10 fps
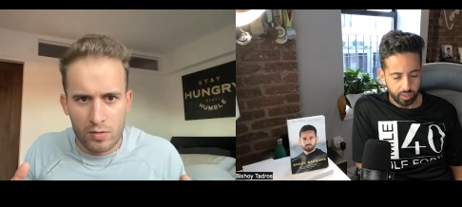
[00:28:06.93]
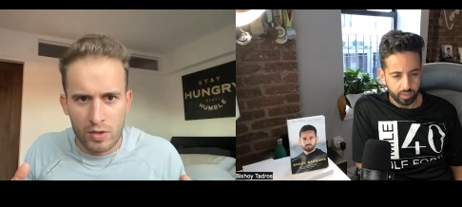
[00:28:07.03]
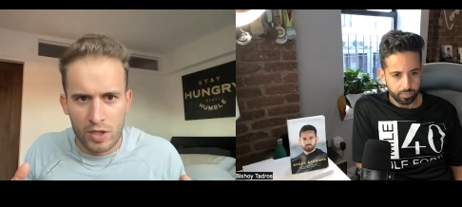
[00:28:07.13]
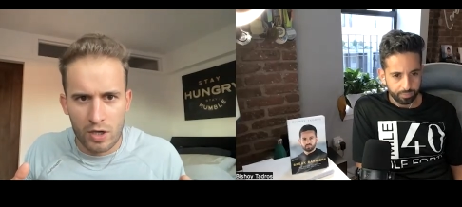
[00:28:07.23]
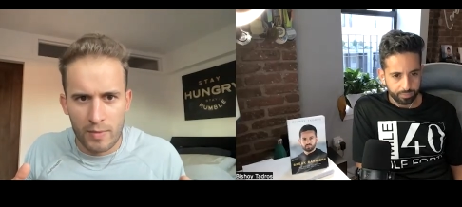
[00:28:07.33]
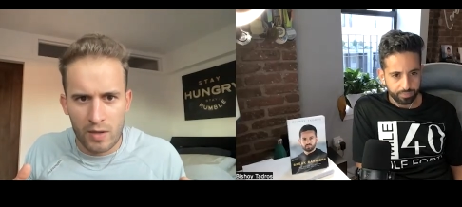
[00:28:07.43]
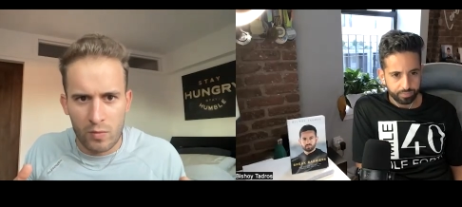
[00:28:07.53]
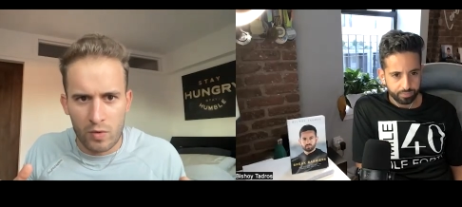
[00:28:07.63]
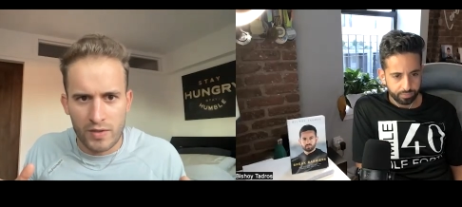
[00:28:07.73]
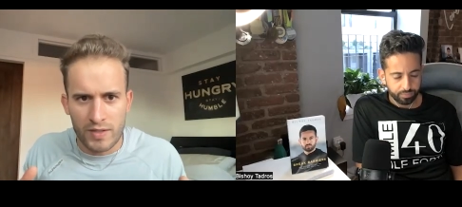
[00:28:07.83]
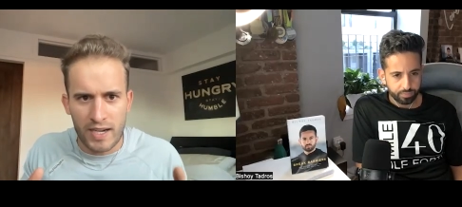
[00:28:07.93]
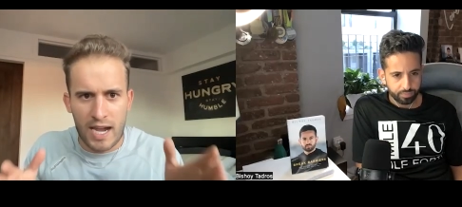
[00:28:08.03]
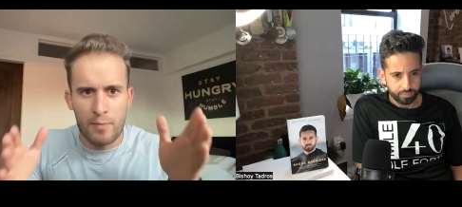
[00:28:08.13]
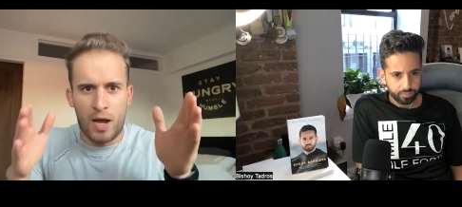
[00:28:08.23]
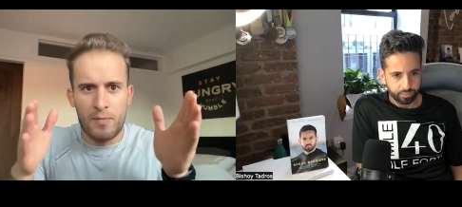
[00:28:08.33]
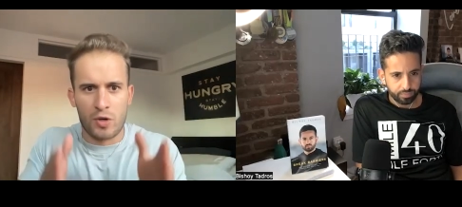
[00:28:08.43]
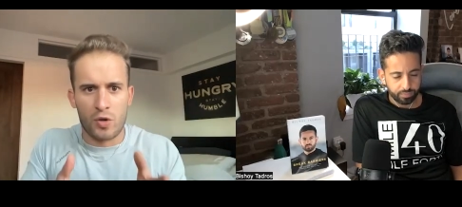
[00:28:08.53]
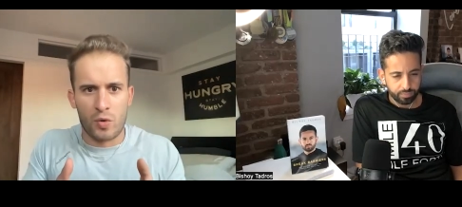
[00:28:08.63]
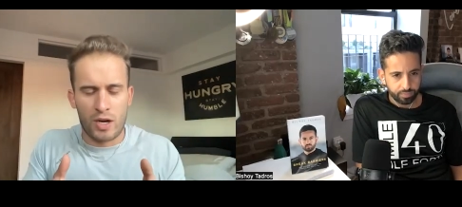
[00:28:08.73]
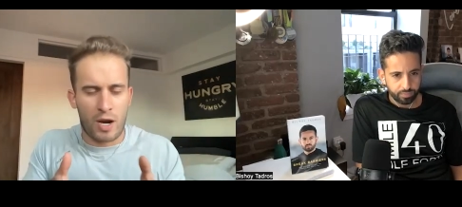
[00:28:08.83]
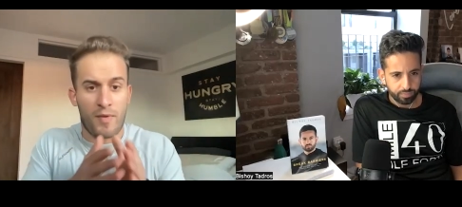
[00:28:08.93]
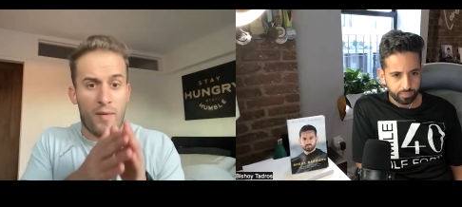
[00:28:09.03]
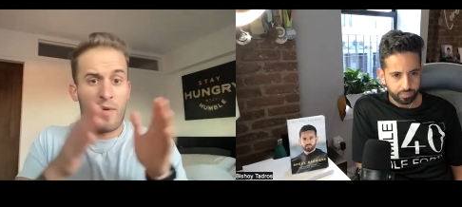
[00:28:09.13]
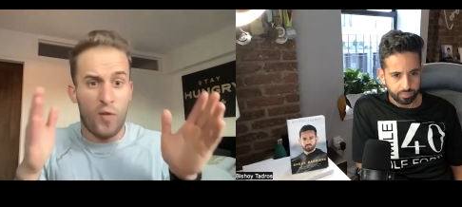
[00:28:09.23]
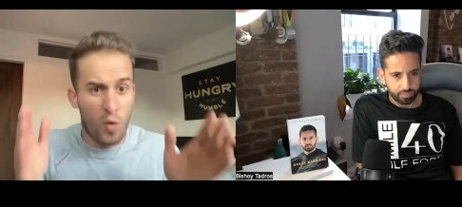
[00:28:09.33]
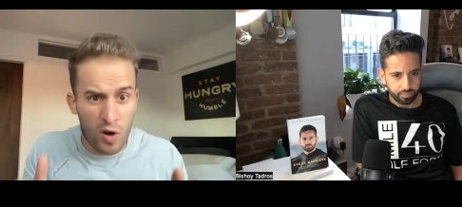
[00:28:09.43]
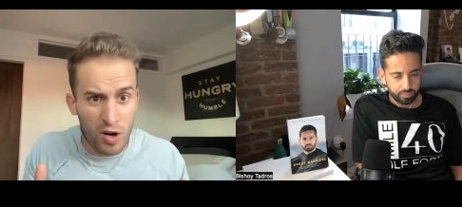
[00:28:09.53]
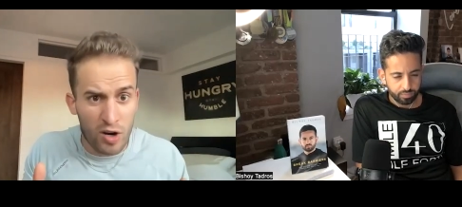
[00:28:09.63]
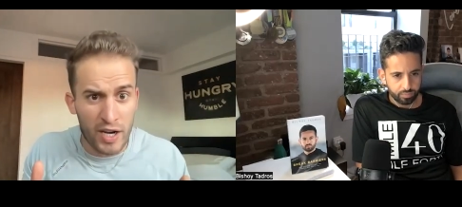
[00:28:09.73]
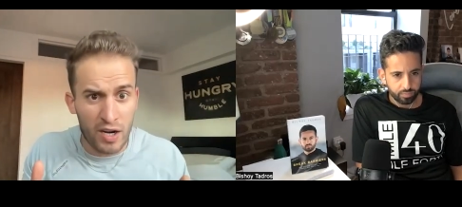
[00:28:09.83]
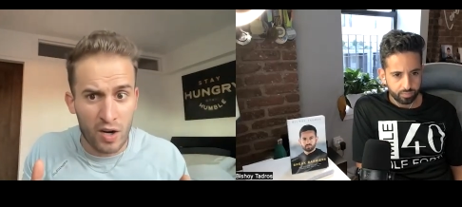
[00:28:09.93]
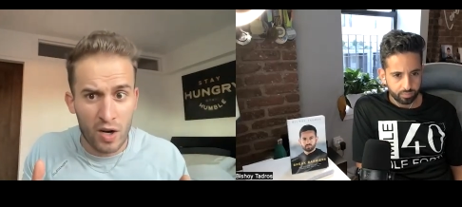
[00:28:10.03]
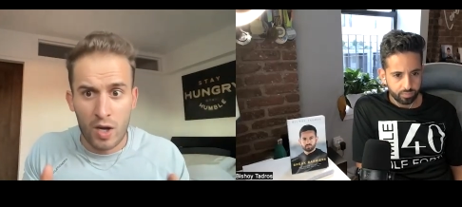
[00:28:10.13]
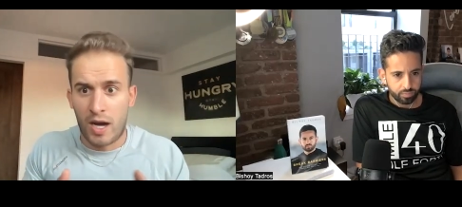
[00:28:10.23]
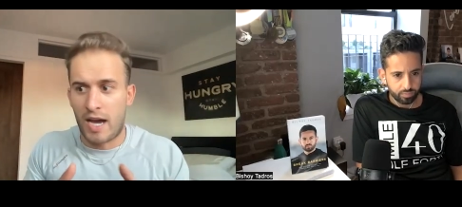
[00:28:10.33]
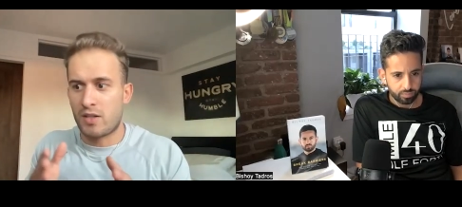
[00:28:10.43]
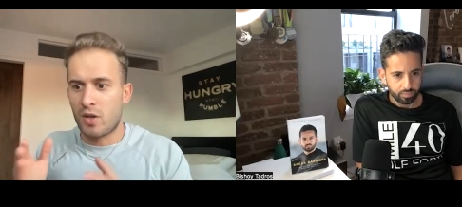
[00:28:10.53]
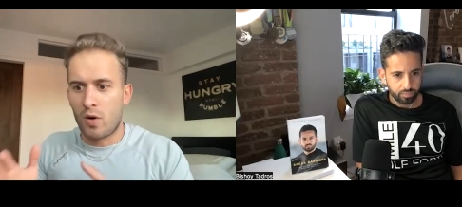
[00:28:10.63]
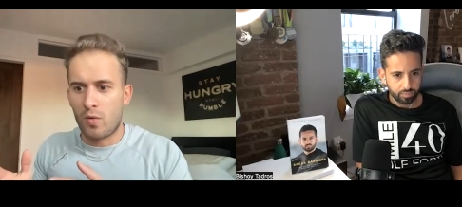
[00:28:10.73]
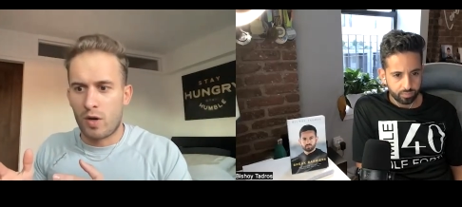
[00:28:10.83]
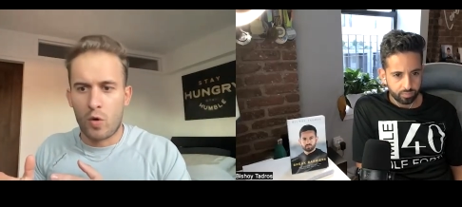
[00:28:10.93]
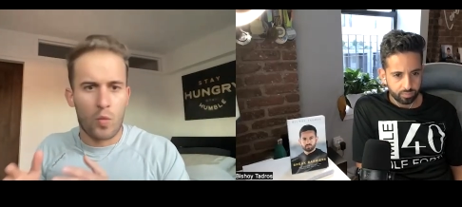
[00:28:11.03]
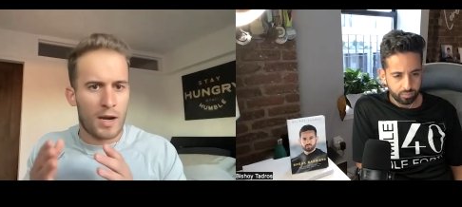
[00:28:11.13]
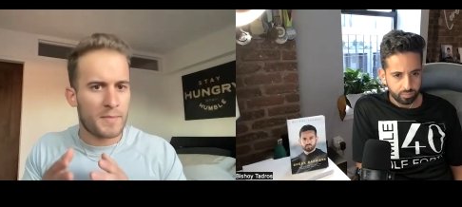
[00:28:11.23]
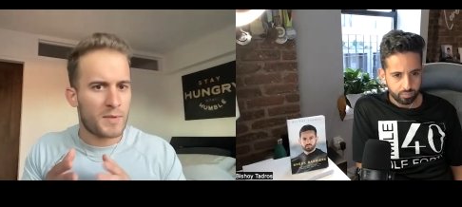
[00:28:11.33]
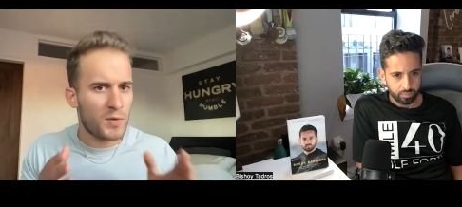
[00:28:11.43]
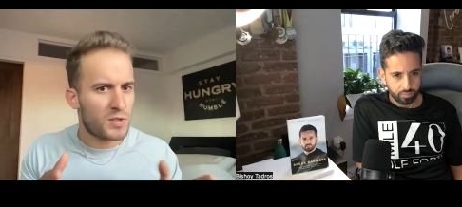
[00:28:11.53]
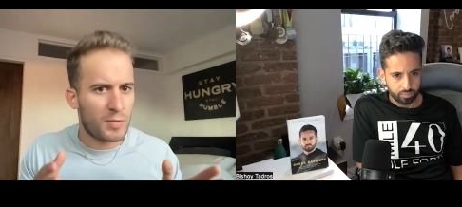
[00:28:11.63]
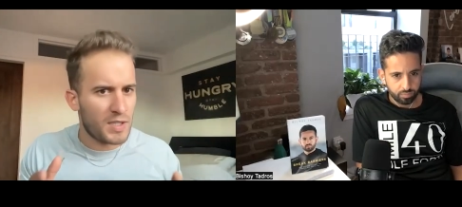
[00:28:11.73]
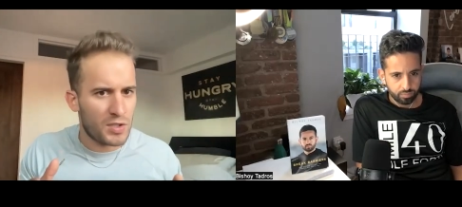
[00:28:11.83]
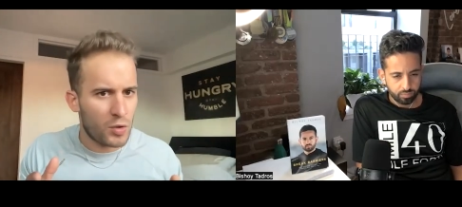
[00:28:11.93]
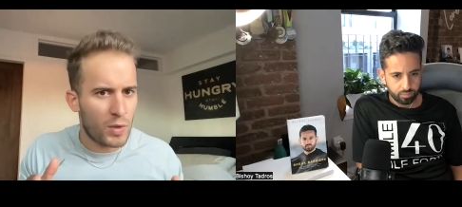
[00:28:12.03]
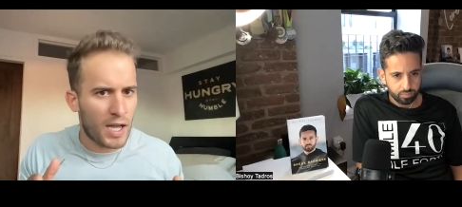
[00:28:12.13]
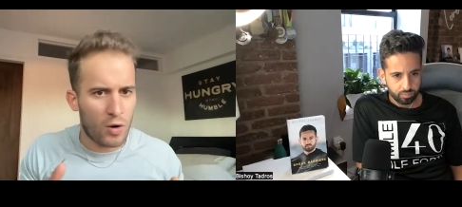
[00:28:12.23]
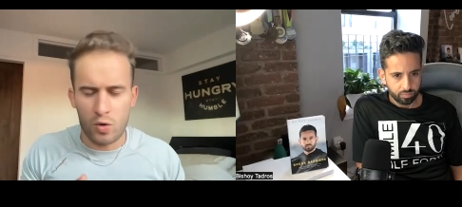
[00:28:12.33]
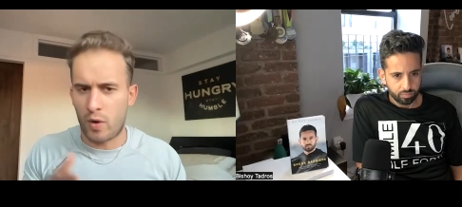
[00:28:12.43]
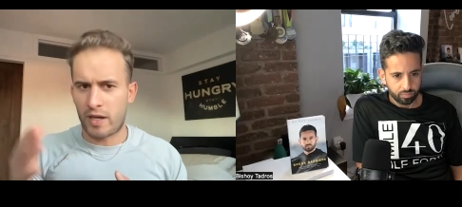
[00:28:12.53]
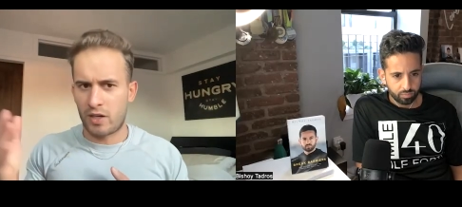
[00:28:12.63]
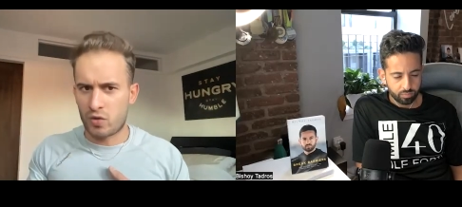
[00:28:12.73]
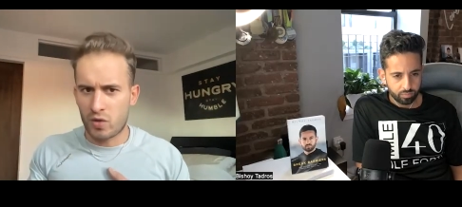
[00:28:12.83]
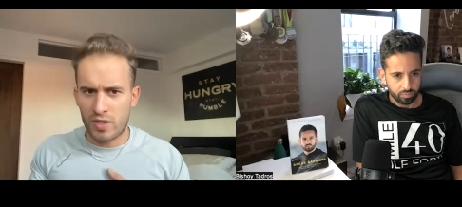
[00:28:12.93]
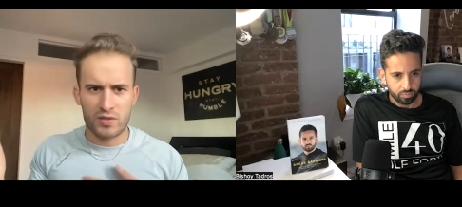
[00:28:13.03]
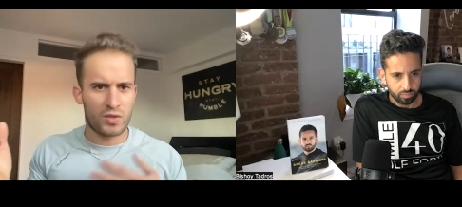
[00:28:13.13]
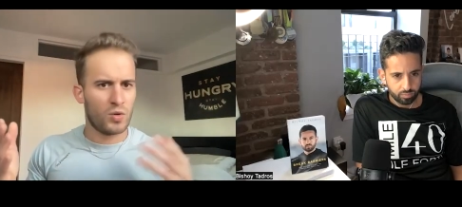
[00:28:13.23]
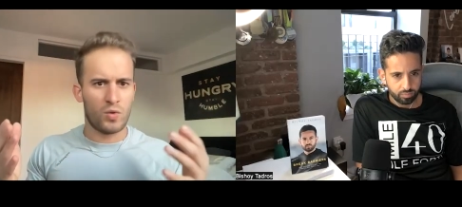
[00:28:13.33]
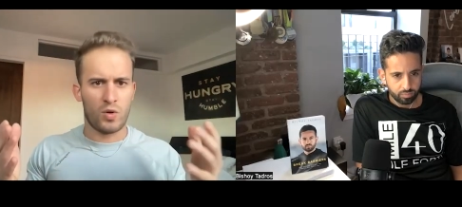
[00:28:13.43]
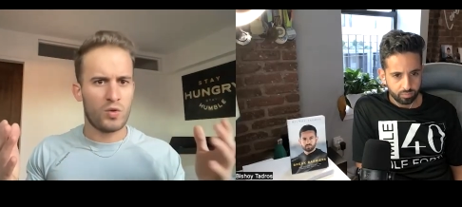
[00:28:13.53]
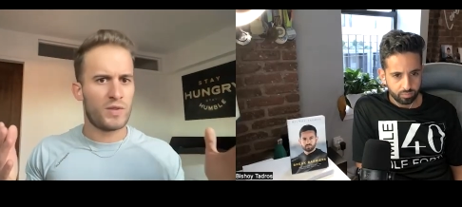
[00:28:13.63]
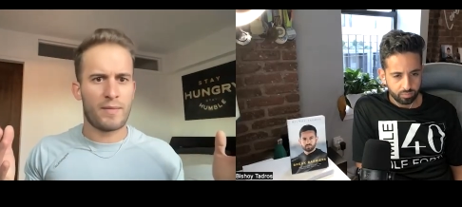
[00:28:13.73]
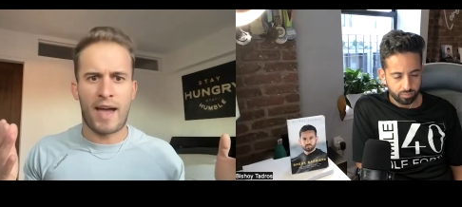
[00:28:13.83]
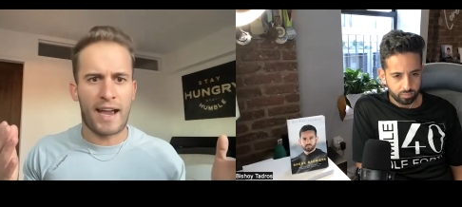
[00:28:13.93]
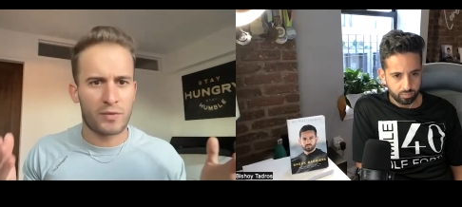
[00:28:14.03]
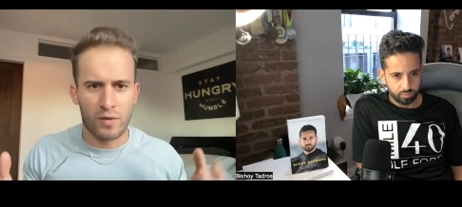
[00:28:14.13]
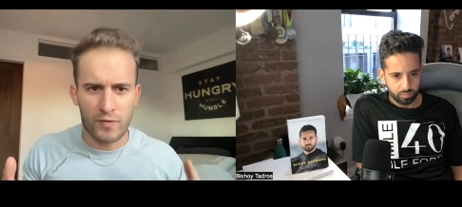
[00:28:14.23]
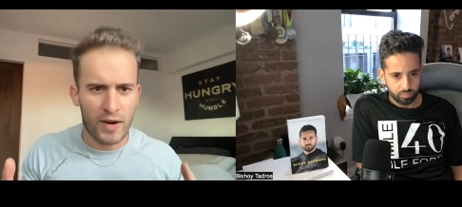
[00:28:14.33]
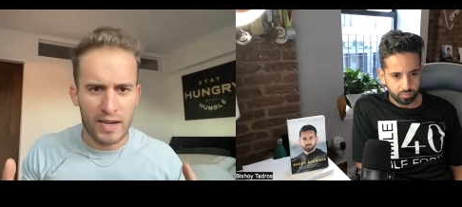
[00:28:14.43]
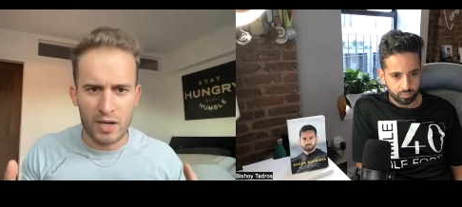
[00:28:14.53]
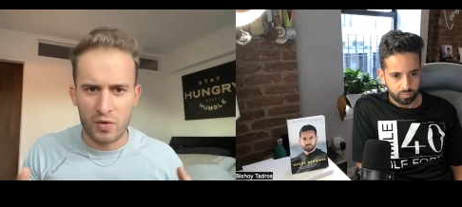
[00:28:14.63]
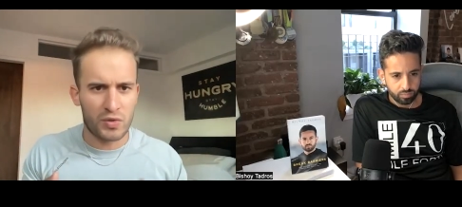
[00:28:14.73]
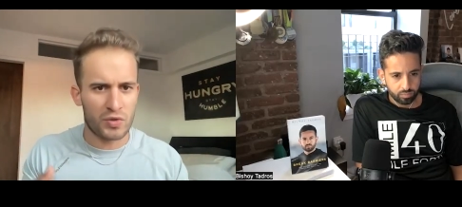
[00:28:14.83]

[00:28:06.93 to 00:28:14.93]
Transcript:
Speaker 1: You know what I mean? Where it's like I'm I'm new here, I'm I'm a foreigner here. I don't know what I'm supposed to be doing. I don't know who I can trust, who who's my actual friend, and who's just